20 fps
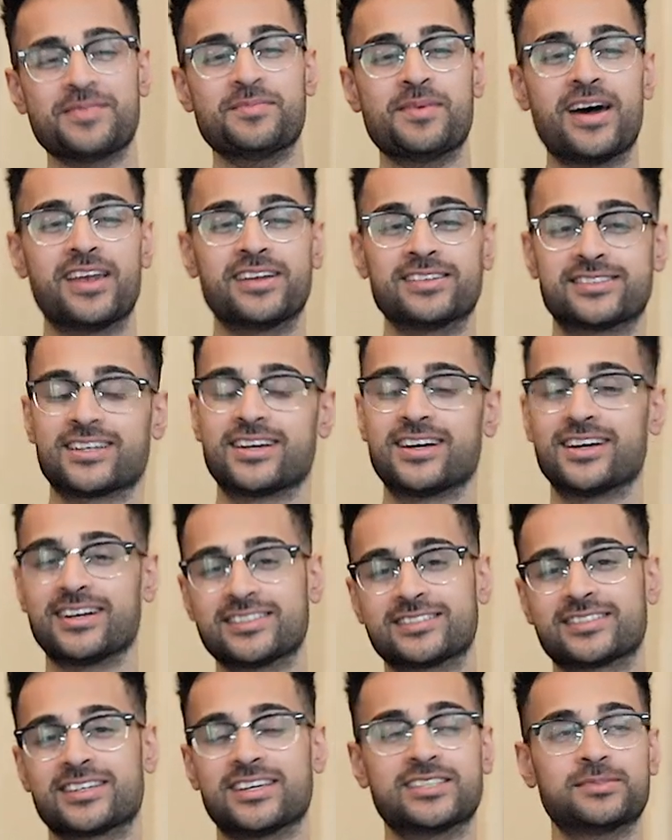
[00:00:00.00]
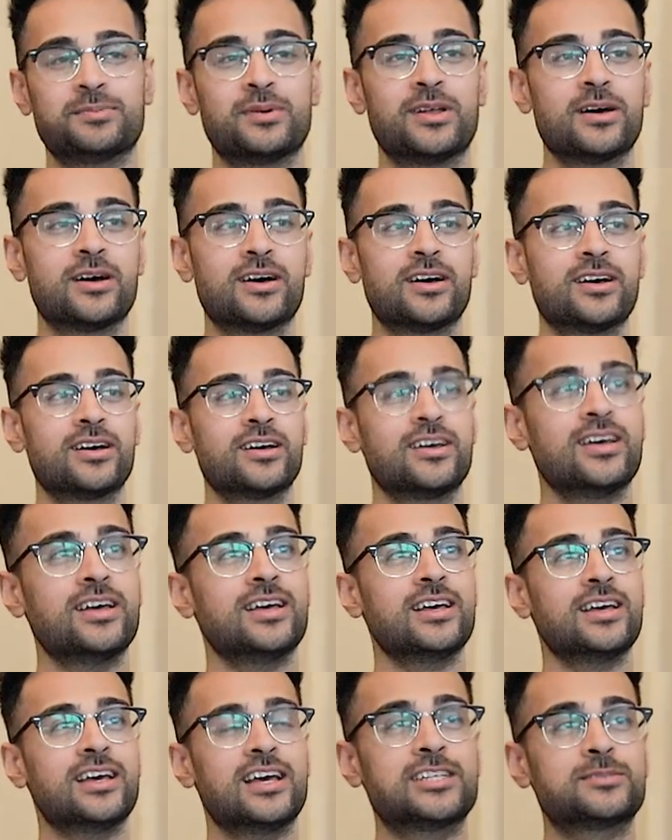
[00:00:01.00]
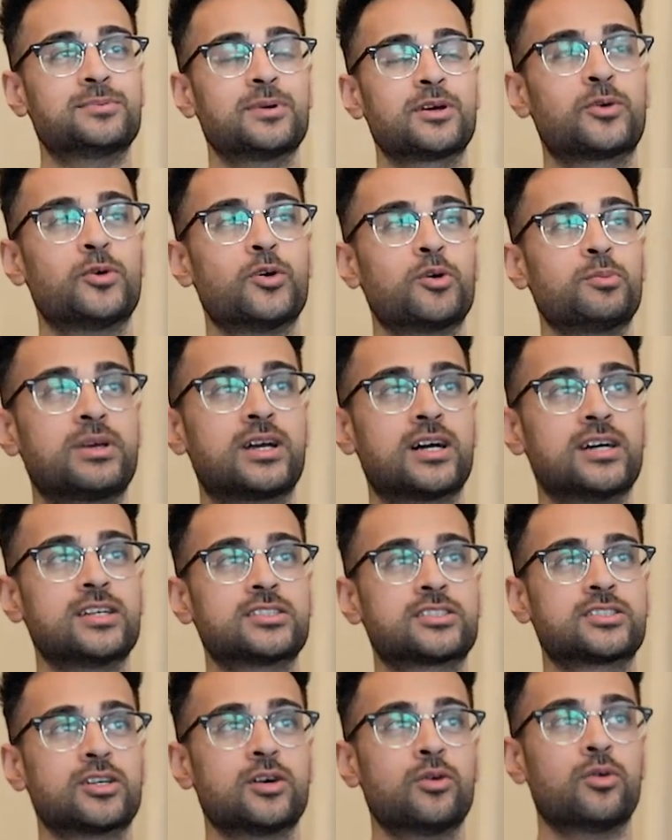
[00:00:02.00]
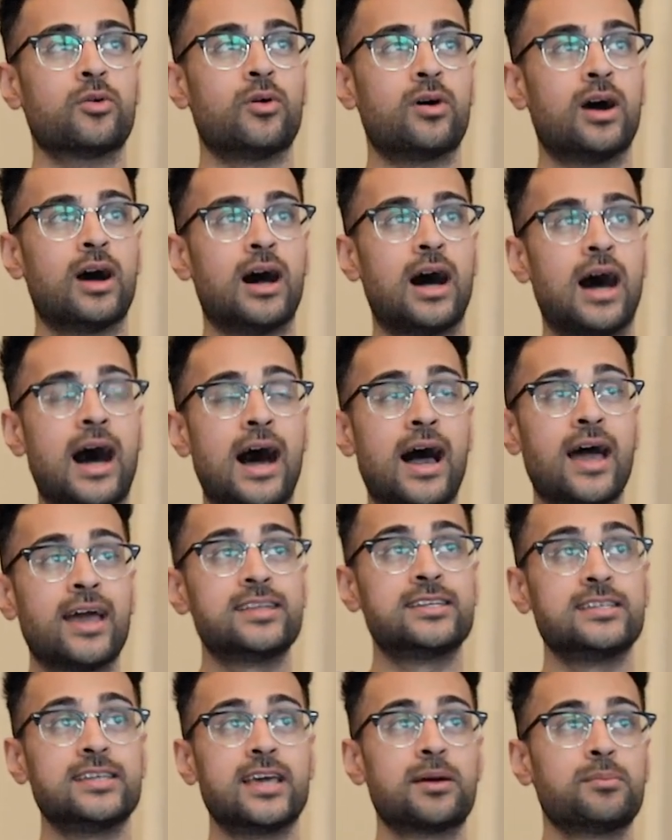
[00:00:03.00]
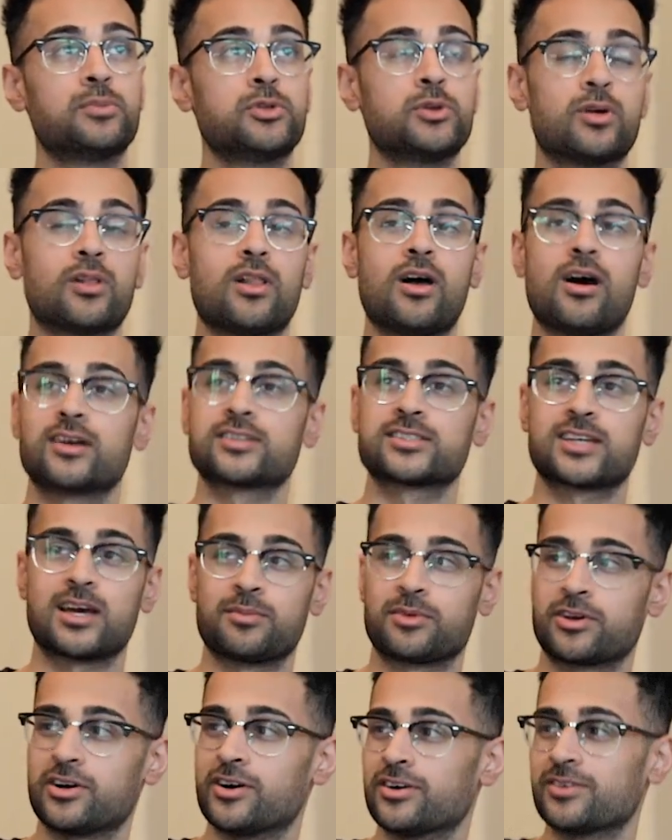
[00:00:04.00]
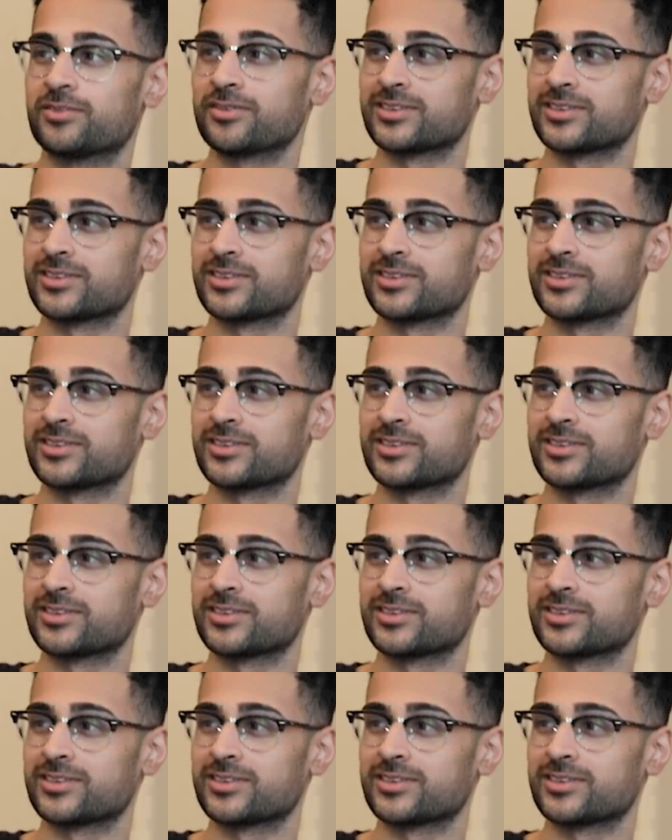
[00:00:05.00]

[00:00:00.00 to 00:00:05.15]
Man, it's, uh, it's, it's been a, it's been cool because so I DM'd you a long time ago